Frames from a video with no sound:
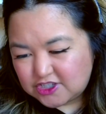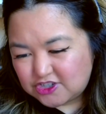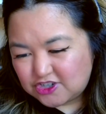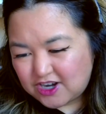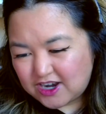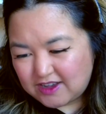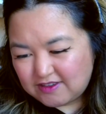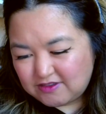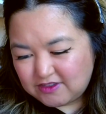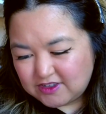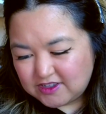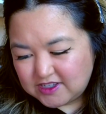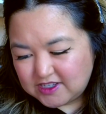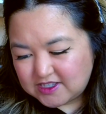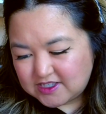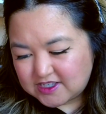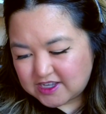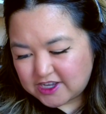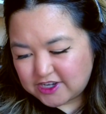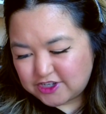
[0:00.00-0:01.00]
travel
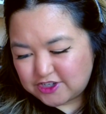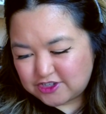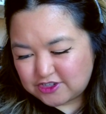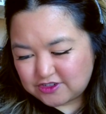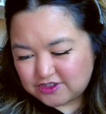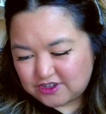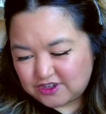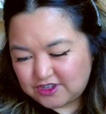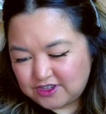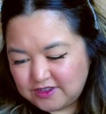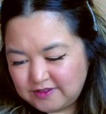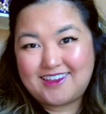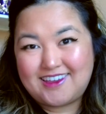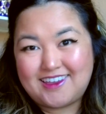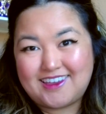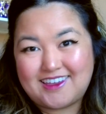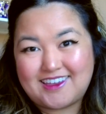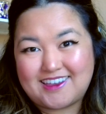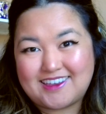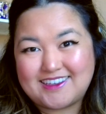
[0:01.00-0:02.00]
essential
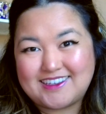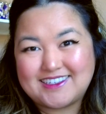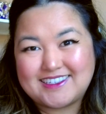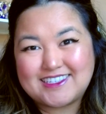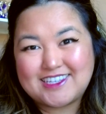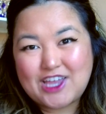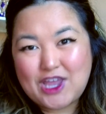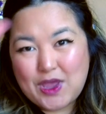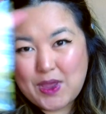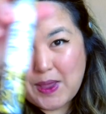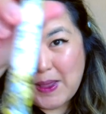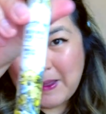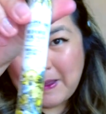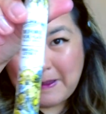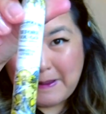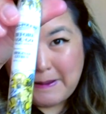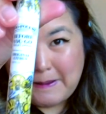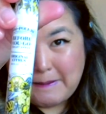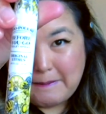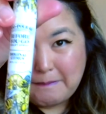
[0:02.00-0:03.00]
is
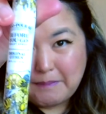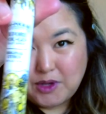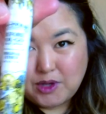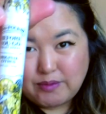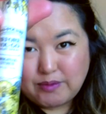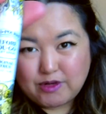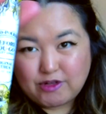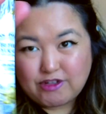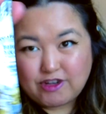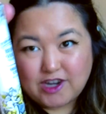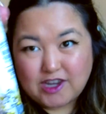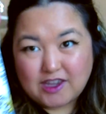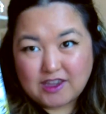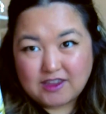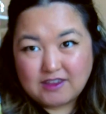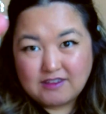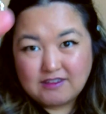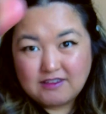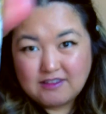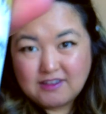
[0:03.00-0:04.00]

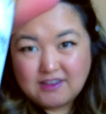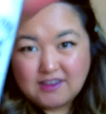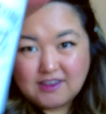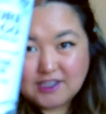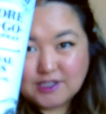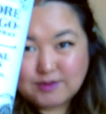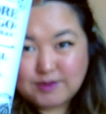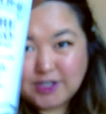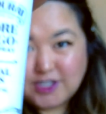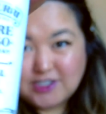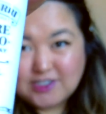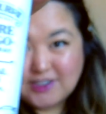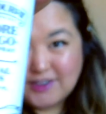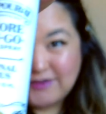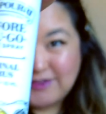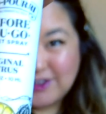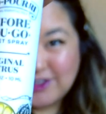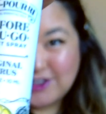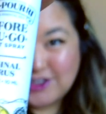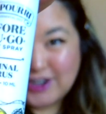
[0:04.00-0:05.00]
Poo-Pourri, especially
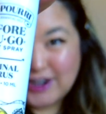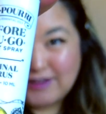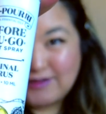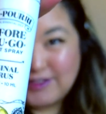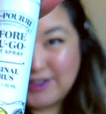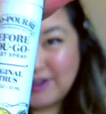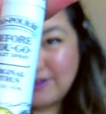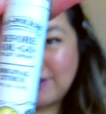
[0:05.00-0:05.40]
if you're traveling